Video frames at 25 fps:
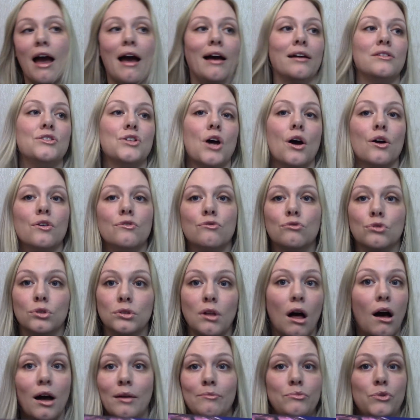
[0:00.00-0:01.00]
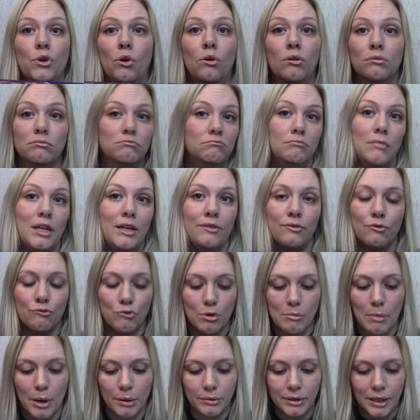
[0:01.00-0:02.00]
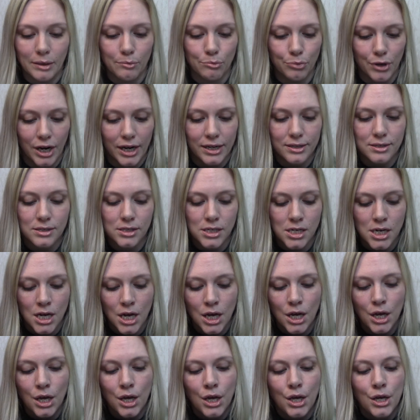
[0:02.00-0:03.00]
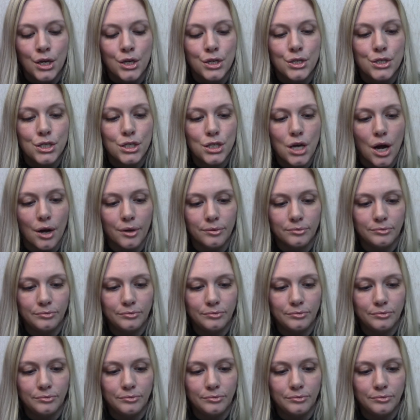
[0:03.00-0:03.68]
and overall I'm not even remotely impressed. So,